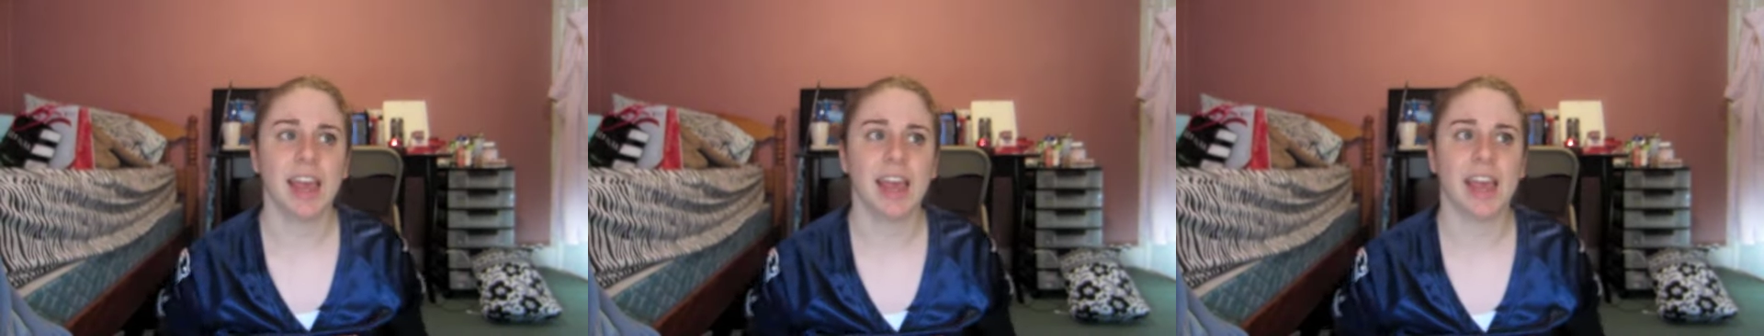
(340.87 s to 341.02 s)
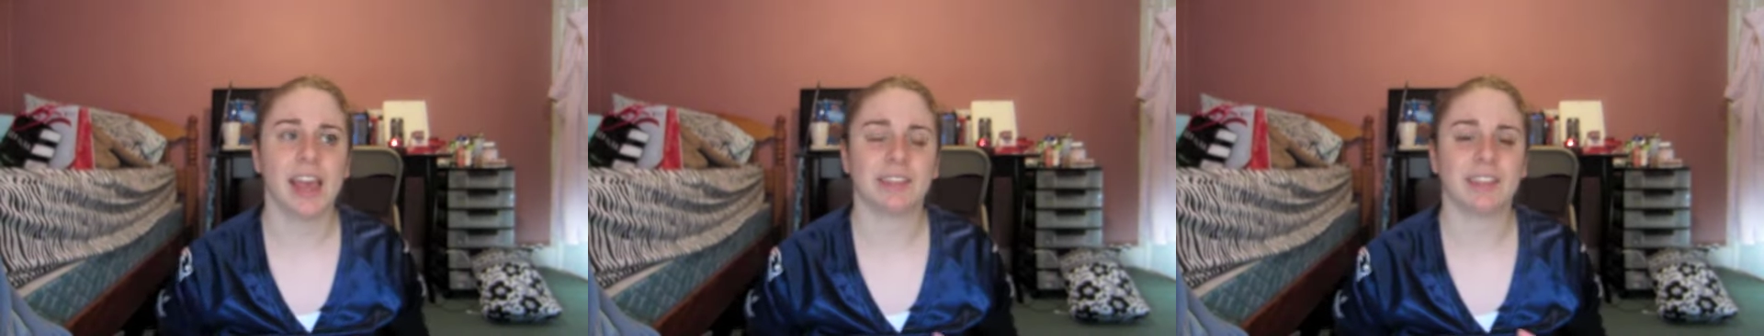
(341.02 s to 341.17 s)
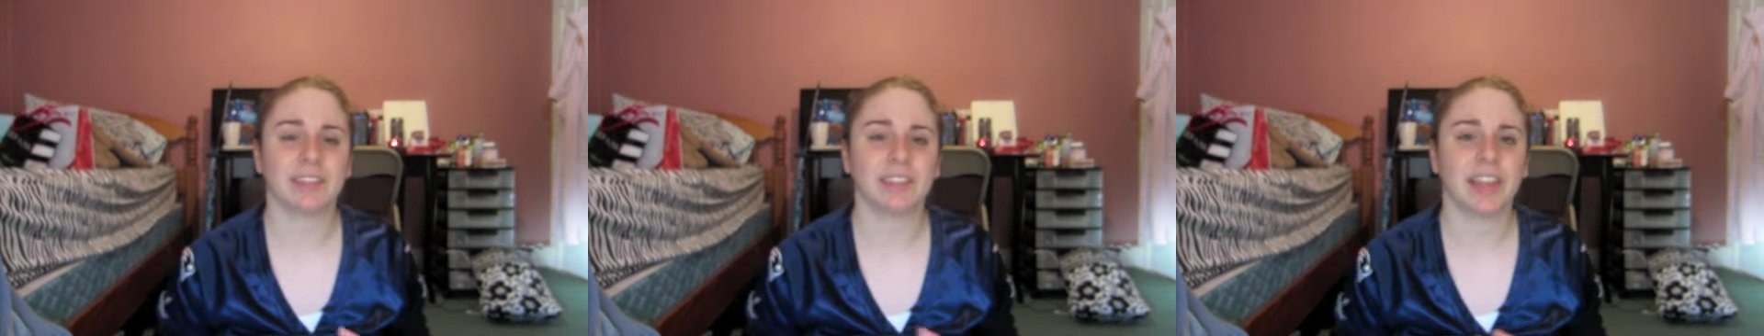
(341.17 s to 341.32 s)

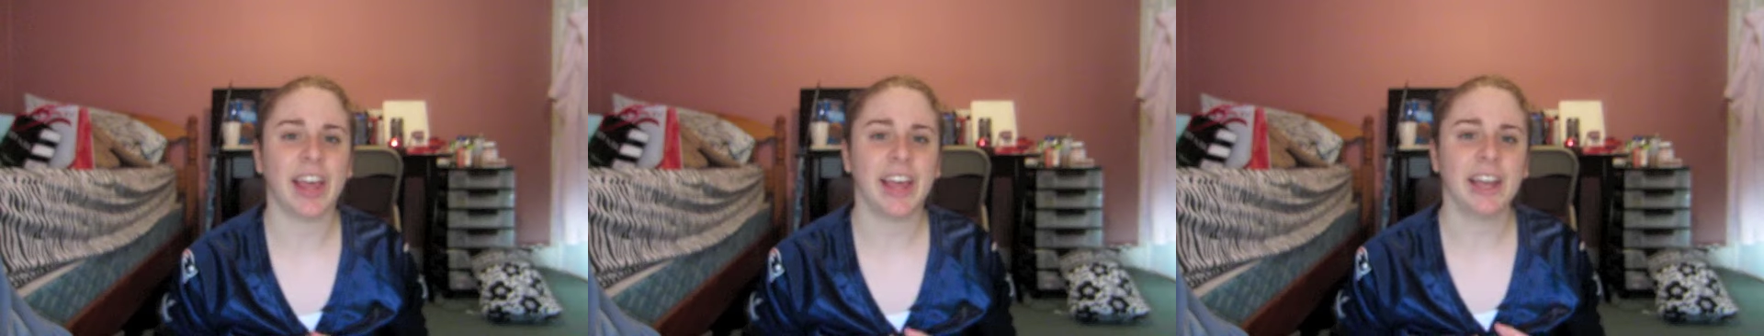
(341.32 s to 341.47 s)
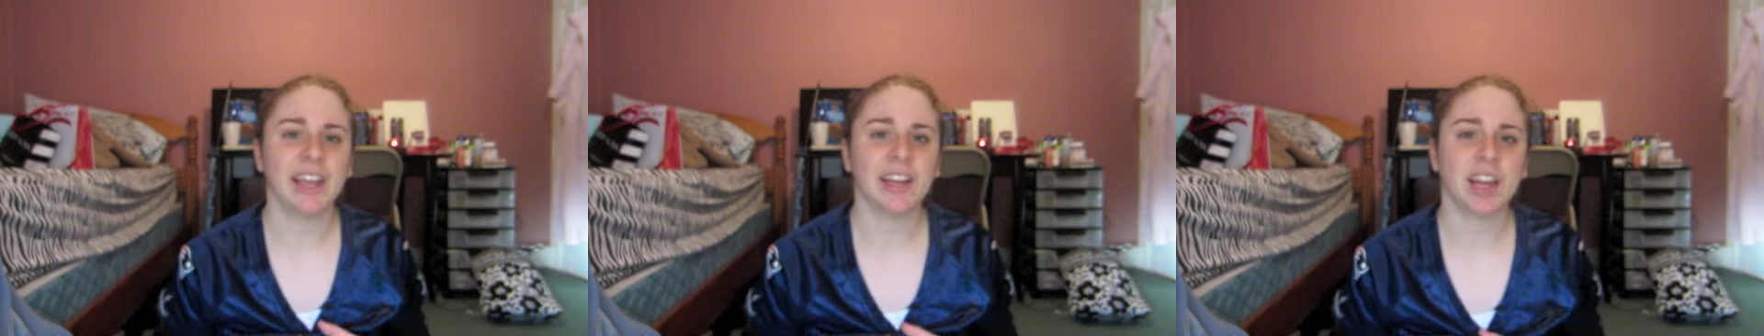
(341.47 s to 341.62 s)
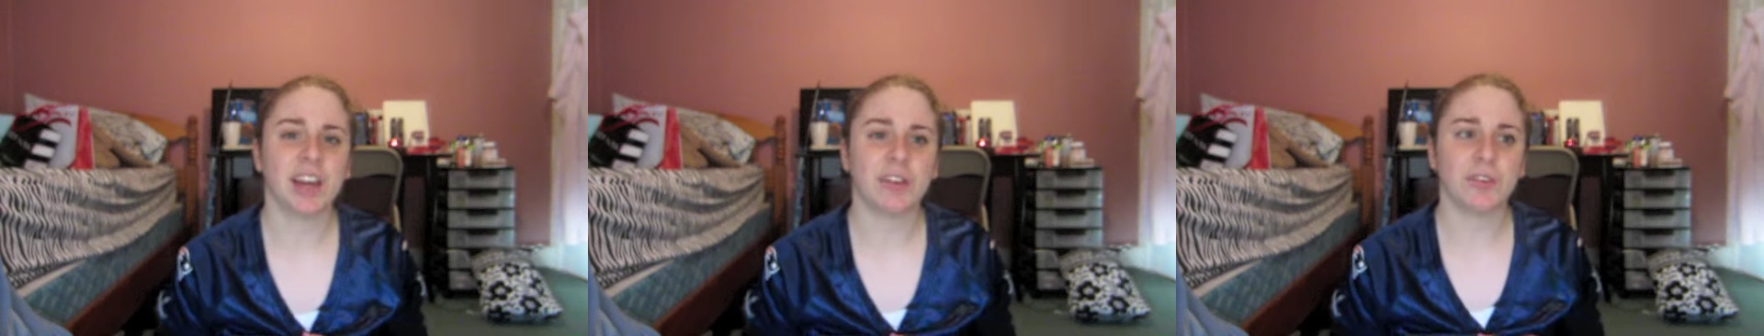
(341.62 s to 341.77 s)
It's light
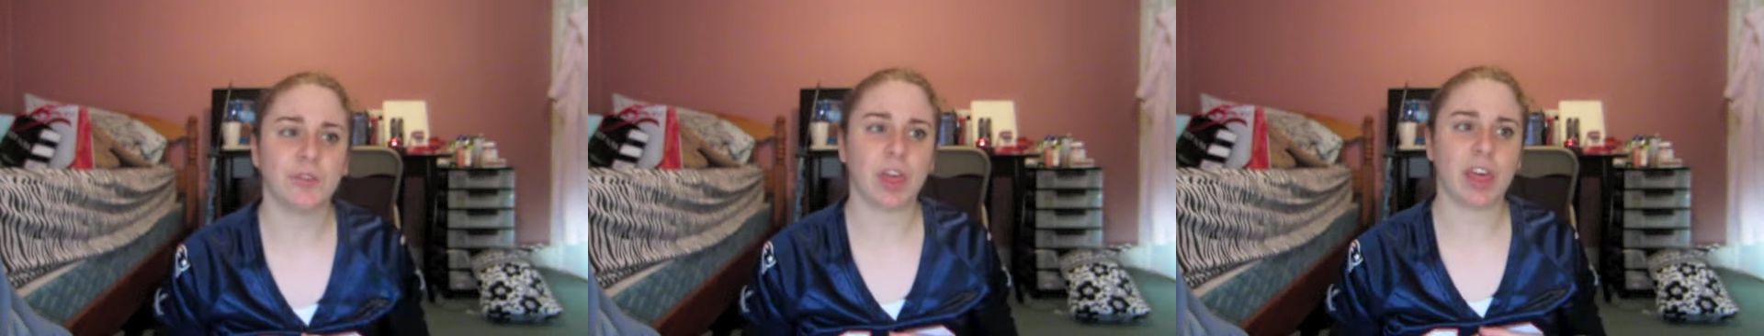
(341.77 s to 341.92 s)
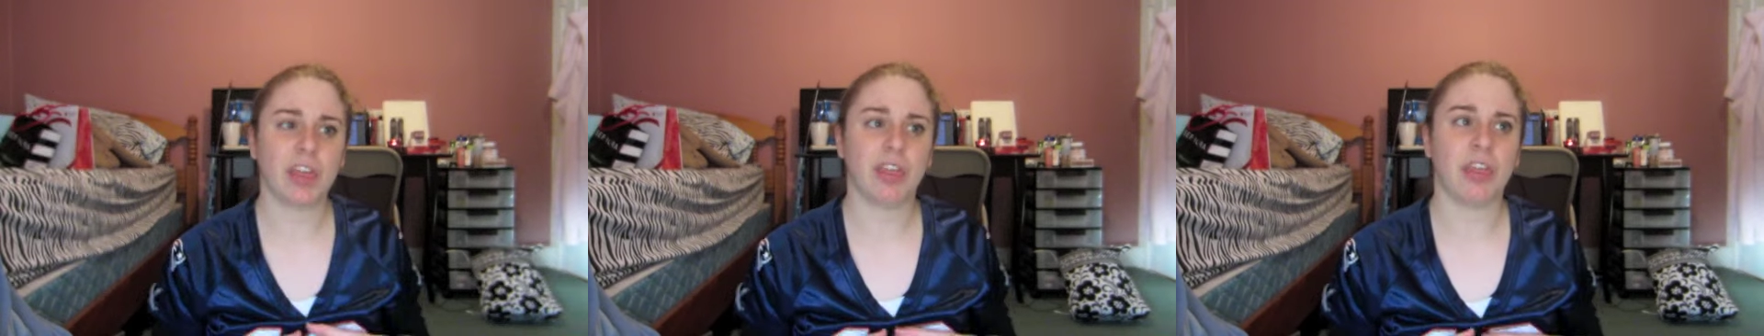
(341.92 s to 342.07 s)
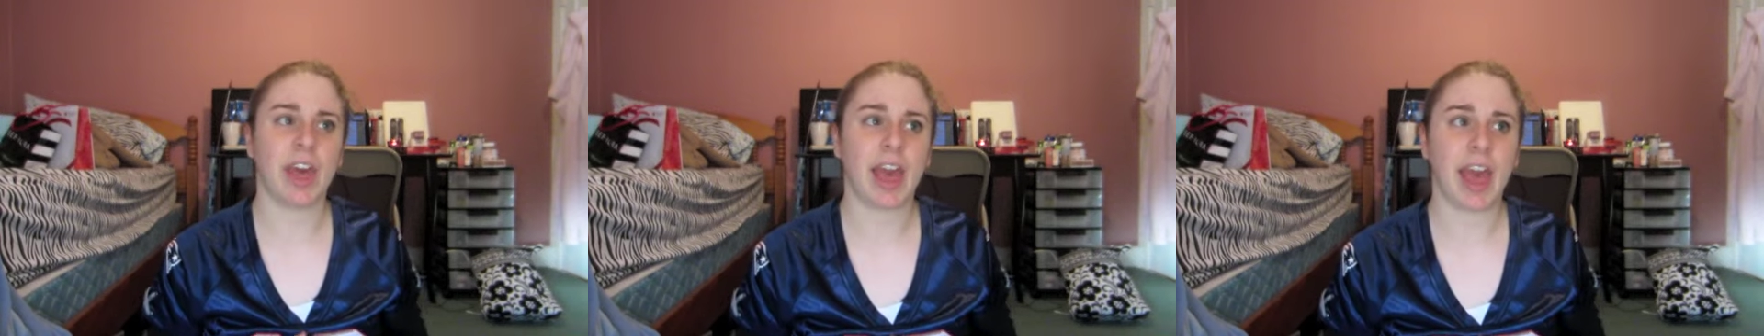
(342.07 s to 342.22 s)
enough
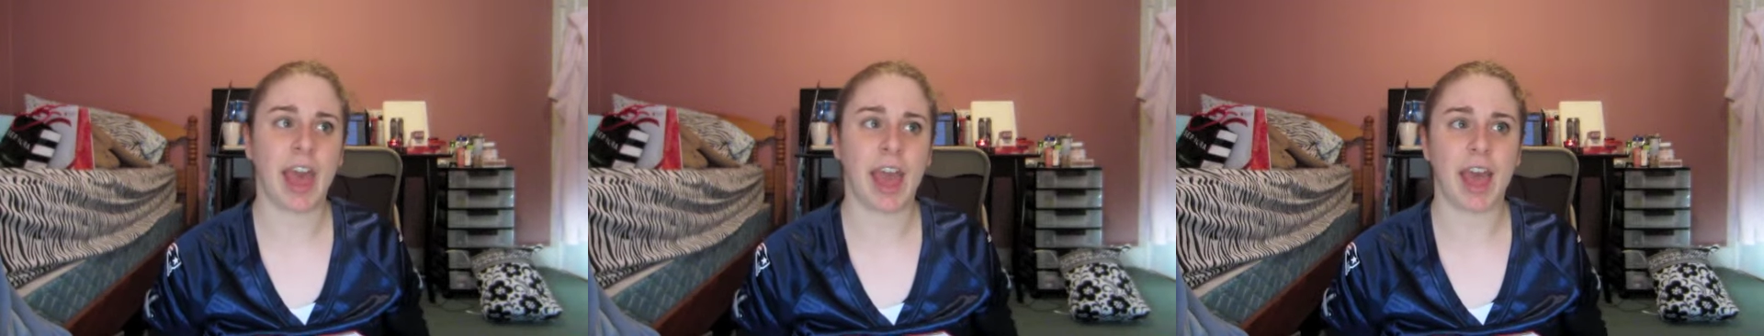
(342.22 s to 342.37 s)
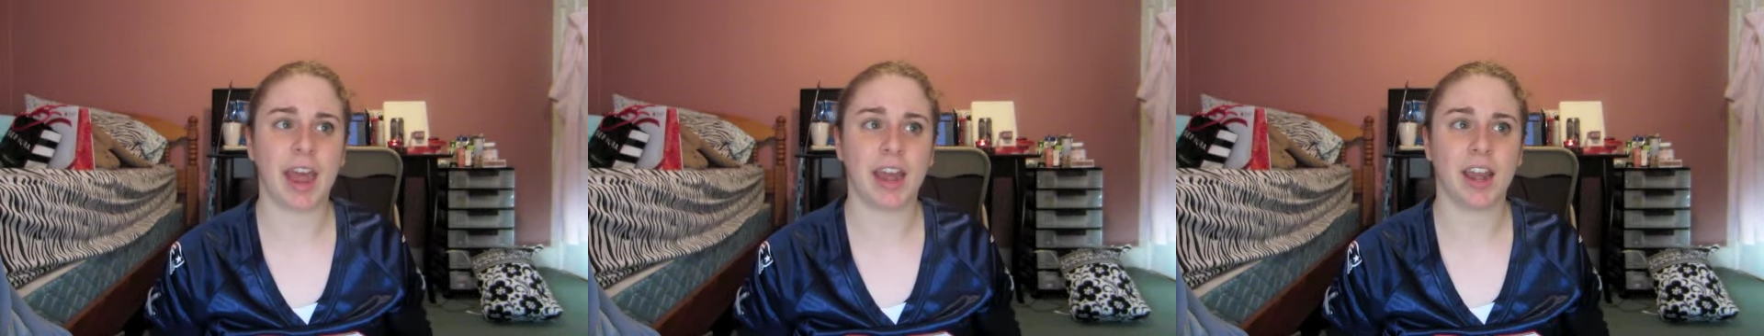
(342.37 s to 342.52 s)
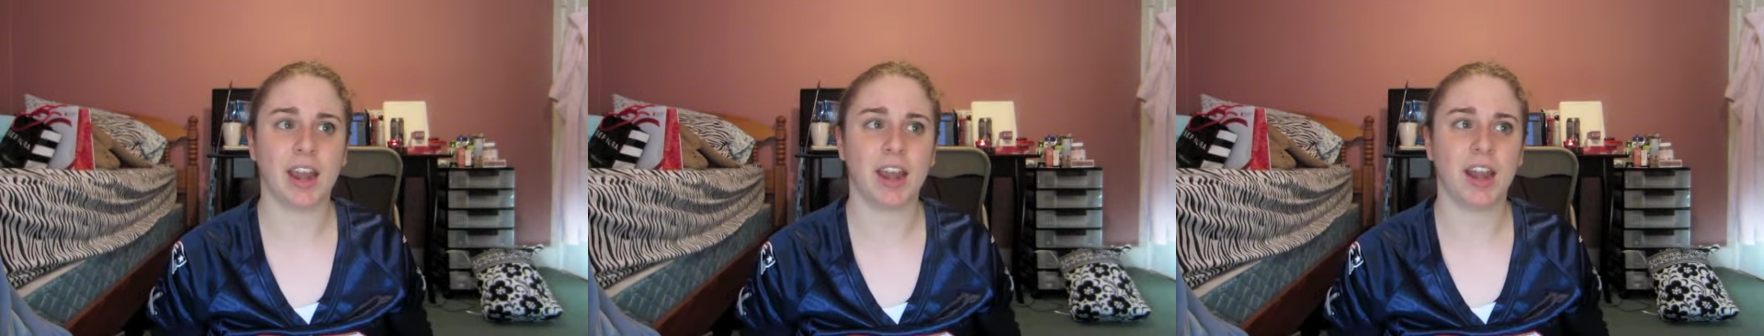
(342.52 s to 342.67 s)

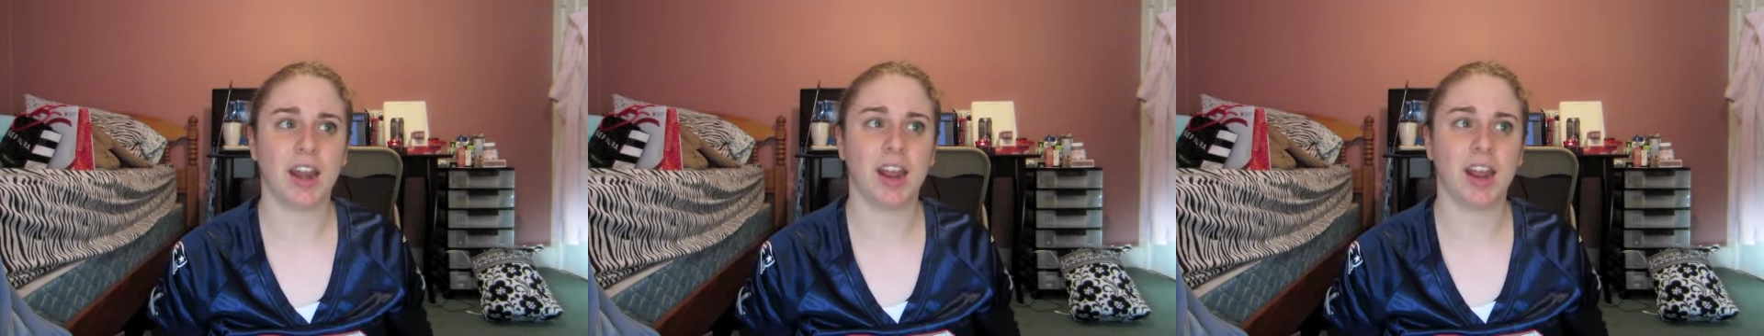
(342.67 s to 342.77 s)
that